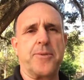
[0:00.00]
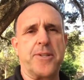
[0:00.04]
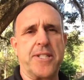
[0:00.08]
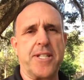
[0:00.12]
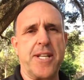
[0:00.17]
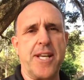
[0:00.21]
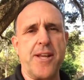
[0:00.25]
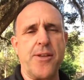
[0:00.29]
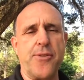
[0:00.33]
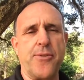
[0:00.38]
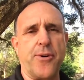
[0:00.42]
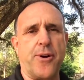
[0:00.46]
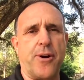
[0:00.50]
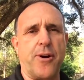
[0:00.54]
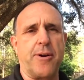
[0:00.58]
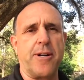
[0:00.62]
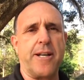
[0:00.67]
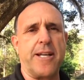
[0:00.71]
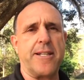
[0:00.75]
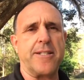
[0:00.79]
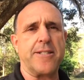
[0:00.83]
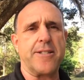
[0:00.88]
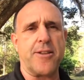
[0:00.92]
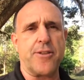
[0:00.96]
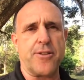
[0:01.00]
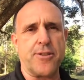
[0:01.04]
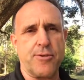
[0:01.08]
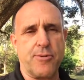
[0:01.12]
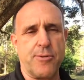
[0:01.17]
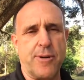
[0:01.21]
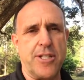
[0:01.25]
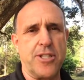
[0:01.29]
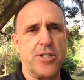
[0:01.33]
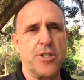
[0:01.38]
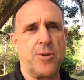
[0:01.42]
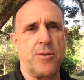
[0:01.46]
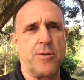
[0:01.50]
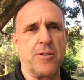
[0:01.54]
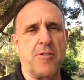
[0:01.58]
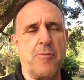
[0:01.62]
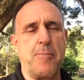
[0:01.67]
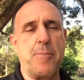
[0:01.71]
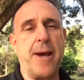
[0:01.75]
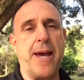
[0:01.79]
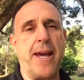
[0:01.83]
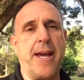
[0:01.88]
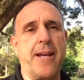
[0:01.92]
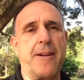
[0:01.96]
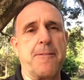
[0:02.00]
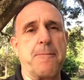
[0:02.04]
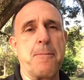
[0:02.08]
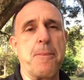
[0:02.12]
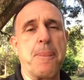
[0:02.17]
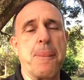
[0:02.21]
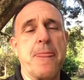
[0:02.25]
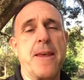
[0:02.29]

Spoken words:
the teeth are, it's the threshold of pain.